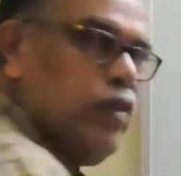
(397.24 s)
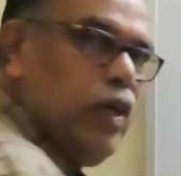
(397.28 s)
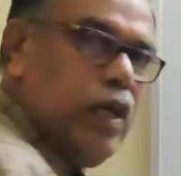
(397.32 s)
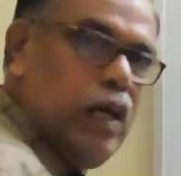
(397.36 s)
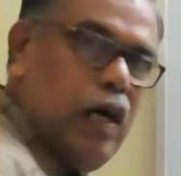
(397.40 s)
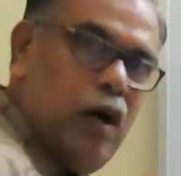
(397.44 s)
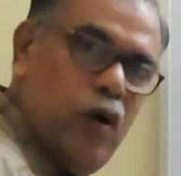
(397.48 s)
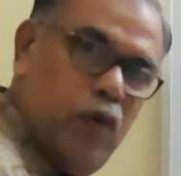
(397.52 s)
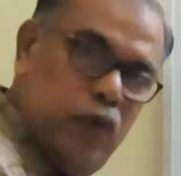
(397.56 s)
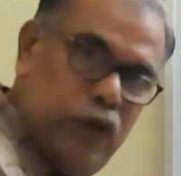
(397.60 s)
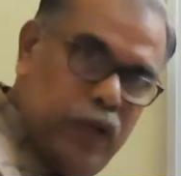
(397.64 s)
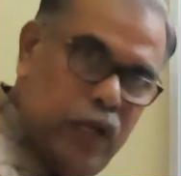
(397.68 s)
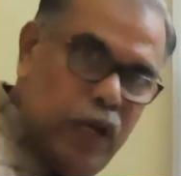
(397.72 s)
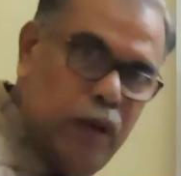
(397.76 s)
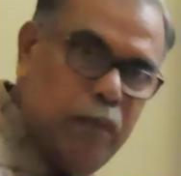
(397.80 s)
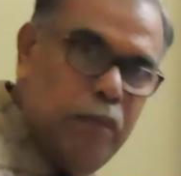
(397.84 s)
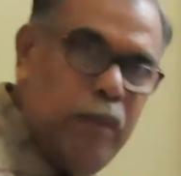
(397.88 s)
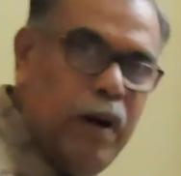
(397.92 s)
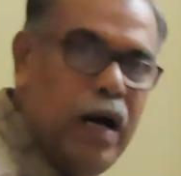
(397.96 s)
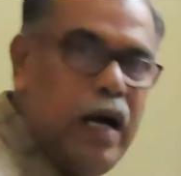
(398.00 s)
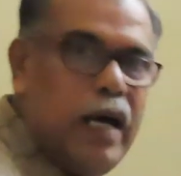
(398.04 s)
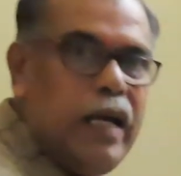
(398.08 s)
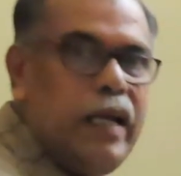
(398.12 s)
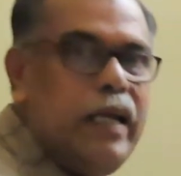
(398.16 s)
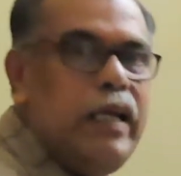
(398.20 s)
account
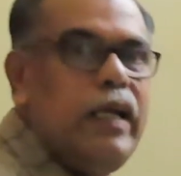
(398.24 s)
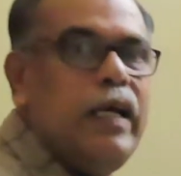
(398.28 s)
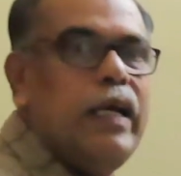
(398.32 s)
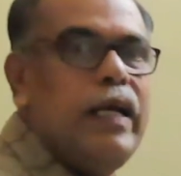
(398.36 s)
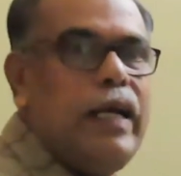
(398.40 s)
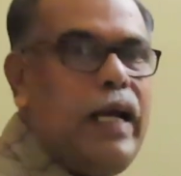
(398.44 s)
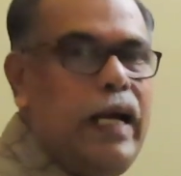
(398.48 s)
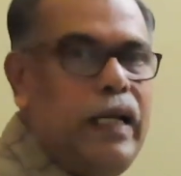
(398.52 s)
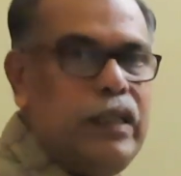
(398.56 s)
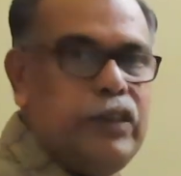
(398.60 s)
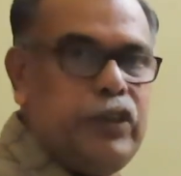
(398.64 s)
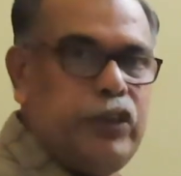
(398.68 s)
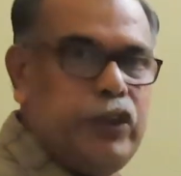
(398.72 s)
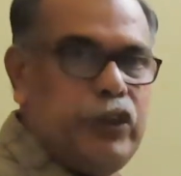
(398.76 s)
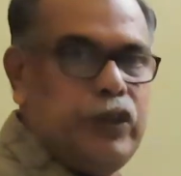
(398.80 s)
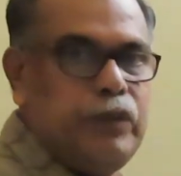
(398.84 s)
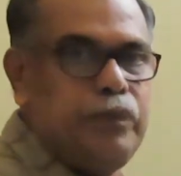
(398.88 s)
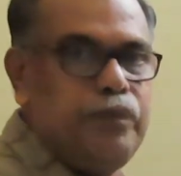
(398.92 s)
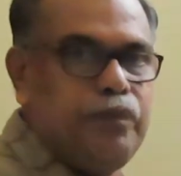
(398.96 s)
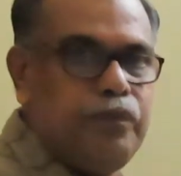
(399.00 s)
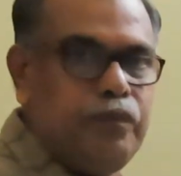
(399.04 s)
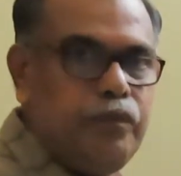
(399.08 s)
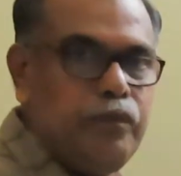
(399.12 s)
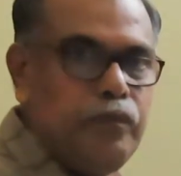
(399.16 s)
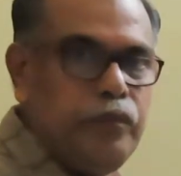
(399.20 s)
by cash.
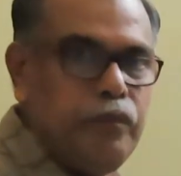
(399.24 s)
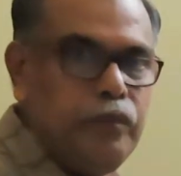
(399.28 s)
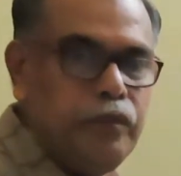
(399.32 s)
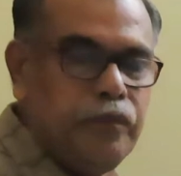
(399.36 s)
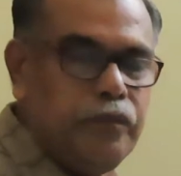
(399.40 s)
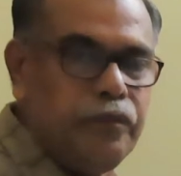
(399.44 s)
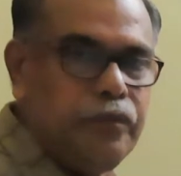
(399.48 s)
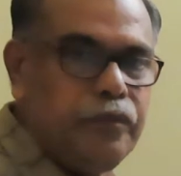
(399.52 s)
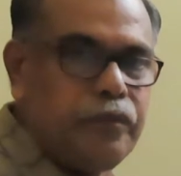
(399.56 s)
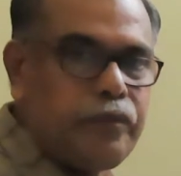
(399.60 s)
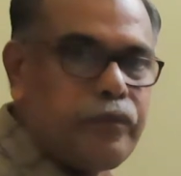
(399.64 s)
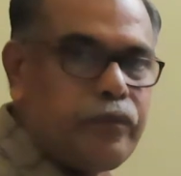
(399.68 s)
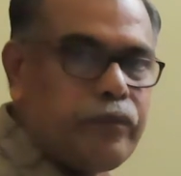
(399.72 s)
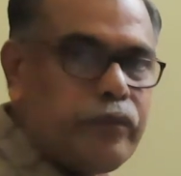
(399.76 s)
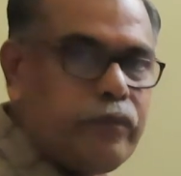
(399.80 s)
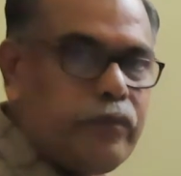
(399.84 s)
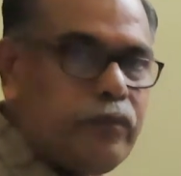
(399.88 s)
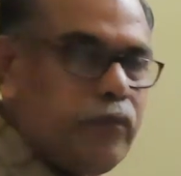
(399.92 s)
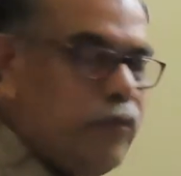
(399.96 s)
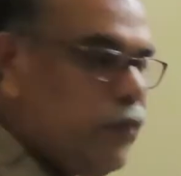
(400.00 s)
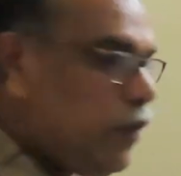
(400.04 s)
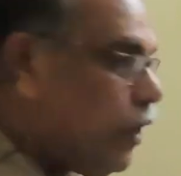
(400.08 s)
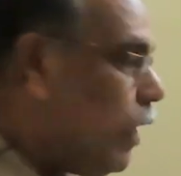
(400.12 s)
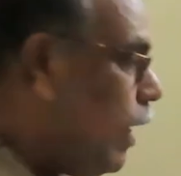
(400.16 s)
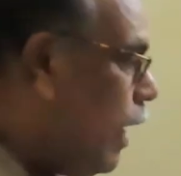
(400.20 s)

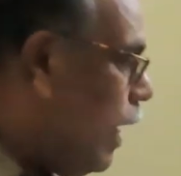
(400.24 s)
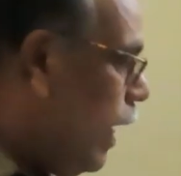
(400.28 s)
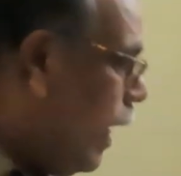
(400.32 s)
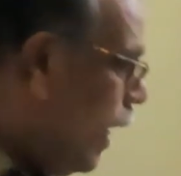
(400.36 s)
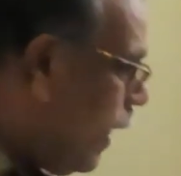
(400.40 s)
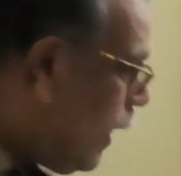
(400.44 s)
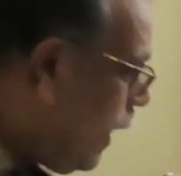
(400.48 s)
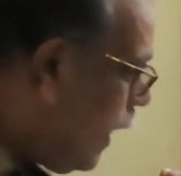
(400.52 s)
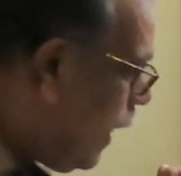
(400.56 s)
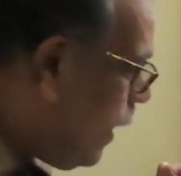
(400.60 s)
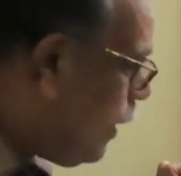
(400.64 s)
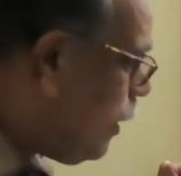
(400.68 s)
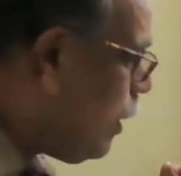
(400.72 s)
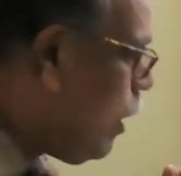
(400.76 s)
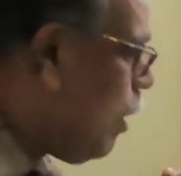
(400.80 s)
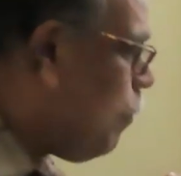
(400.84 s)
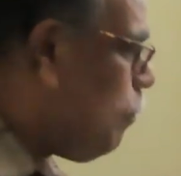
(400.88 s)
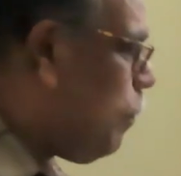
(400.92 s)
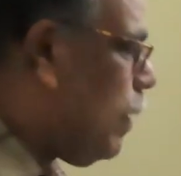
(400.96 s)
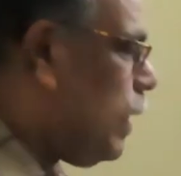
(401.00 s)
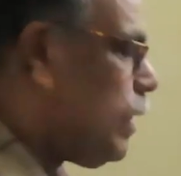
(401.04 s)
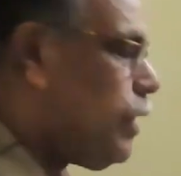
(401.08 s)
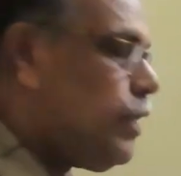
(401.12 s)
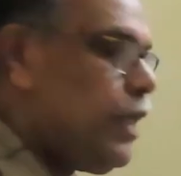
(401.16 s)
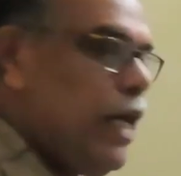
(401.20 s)
Again,
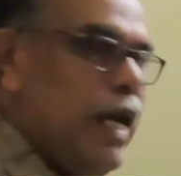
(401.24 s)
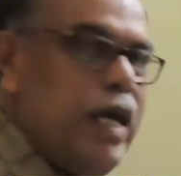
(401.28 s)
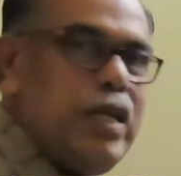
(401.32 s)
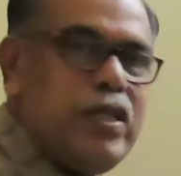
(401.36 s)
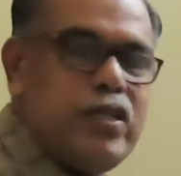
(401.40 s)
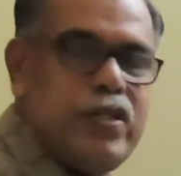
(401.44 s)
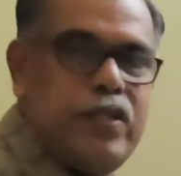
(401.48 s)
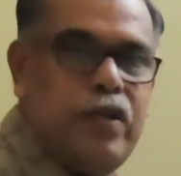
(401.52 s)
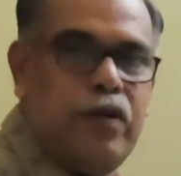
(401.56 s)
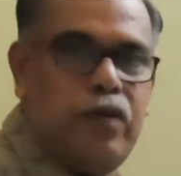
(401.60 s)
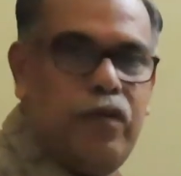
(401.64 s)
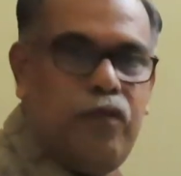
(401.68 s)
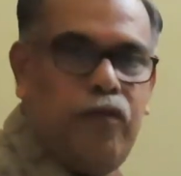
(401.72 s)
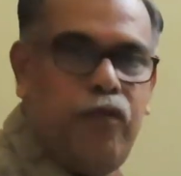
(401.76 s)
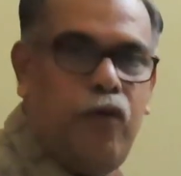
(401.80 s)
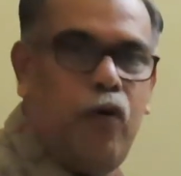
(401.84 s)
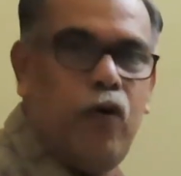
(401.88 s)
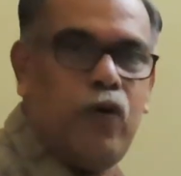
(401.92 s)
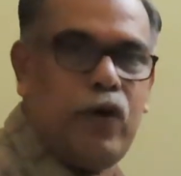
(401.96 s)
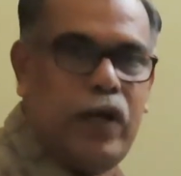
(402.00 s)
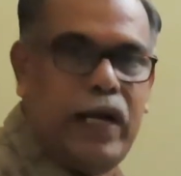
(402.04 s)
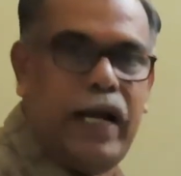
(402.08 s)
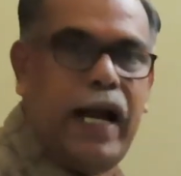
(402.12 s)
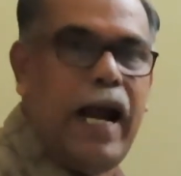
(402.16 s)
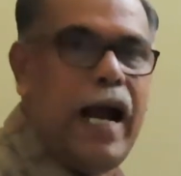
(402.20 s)
purchased
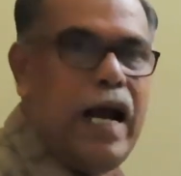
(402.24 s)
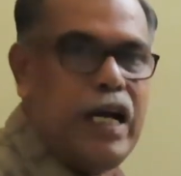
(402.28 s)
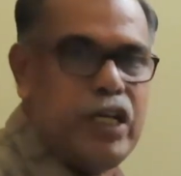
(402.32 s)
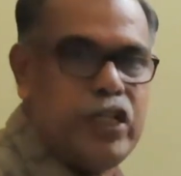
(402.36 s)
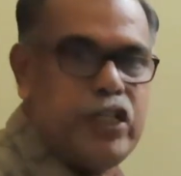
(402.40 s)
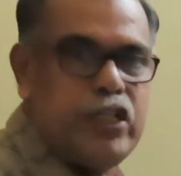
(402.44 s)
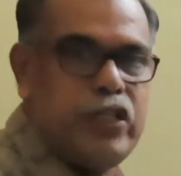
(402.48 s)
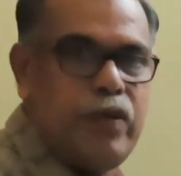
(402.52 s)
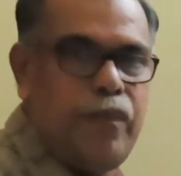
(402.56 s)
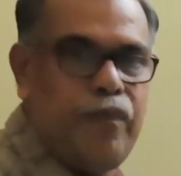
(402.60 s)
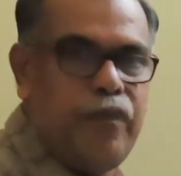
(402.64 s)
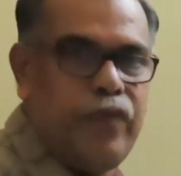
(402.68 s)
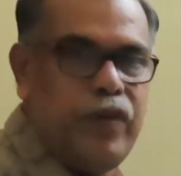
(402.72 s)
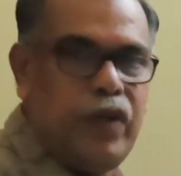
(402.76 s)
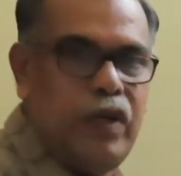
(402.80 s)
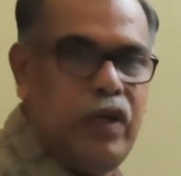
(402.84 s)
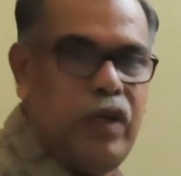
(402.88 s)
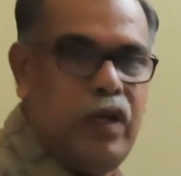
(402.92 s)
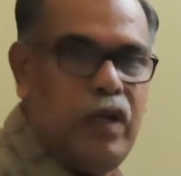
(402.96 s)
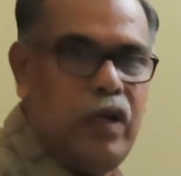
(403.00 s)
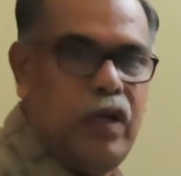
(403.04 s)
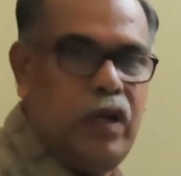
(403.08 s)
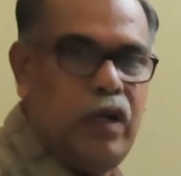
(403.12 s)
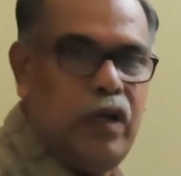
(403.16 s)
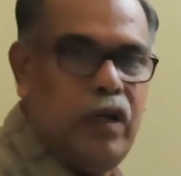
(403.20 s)
for cash
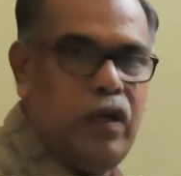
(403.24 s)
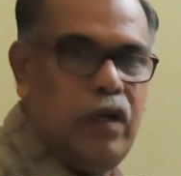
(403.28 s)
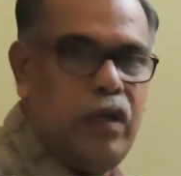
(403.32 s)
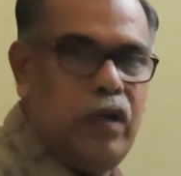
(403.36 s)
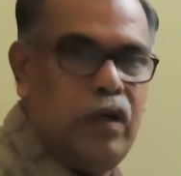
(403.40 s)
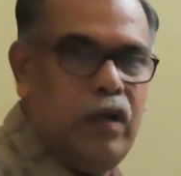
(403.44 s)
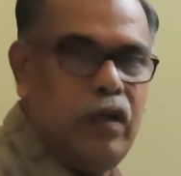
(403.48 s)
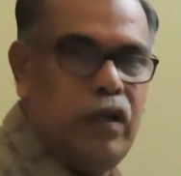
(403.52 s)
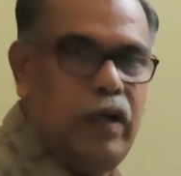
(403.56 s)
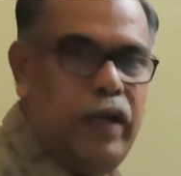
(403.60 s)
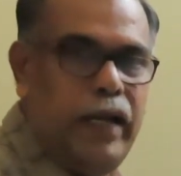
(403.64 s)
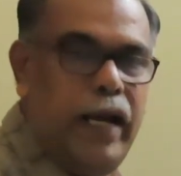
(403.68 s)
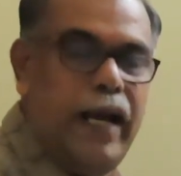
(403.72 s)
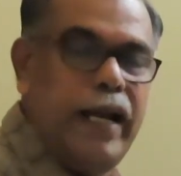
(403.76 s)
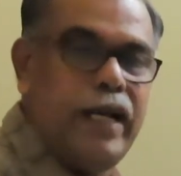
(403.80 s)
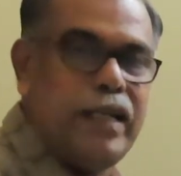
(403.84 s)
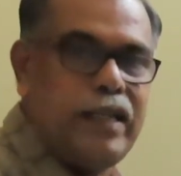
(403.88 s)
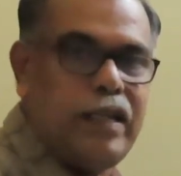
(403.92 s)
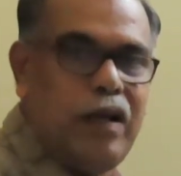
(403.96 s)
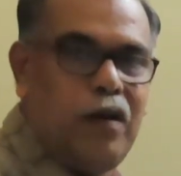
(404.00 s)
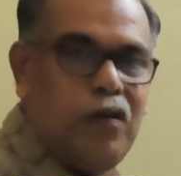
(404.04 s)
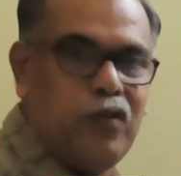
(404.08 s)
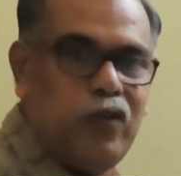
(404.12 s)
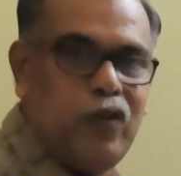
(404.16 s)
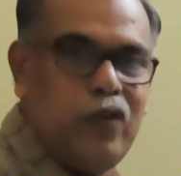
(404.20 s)

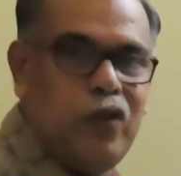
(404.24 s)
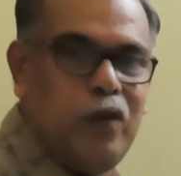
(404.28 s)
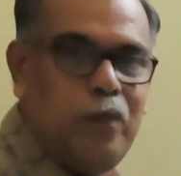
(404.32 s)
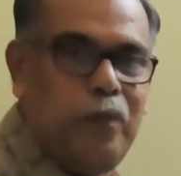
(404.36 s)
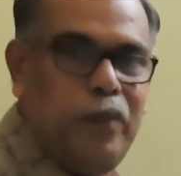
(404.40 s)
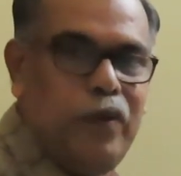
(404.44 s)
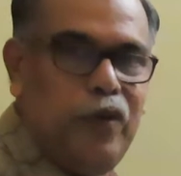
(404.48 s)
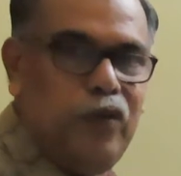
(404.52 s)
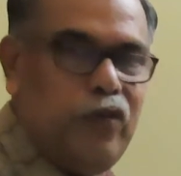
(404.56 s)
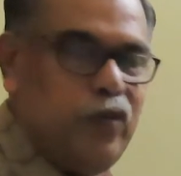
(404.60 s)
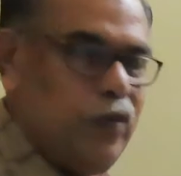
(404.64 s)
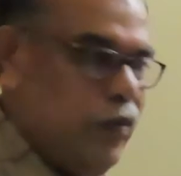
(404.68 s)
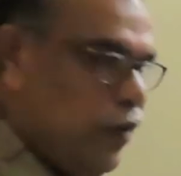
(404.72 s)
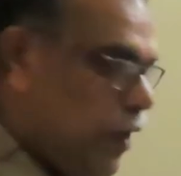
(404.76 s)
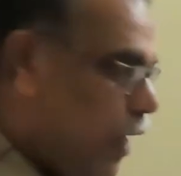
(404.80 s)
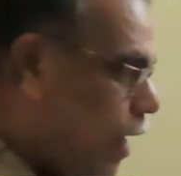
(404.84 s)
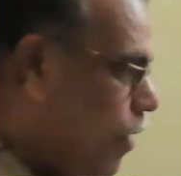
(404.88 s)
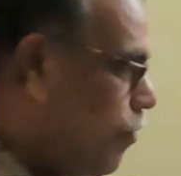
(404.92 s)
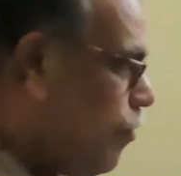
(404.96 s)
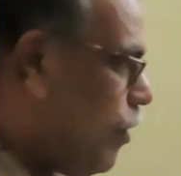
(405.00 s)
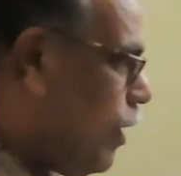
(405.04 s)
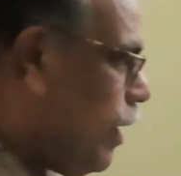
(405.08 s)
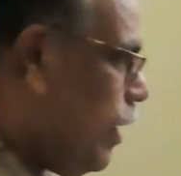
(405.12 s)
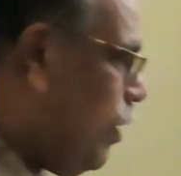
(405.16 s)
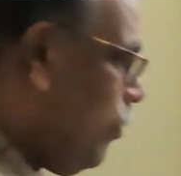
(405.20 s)
8,000 rupees.
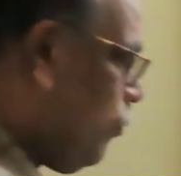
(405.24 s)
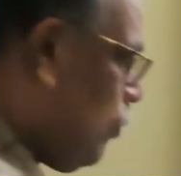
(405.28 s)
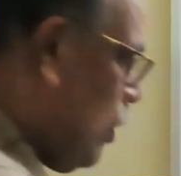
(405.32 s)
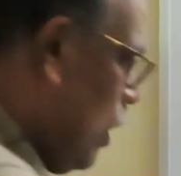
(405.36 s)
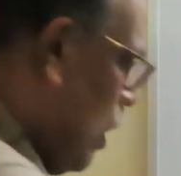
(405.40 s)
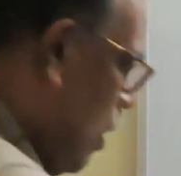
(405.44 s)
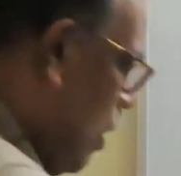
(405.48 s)
Entry is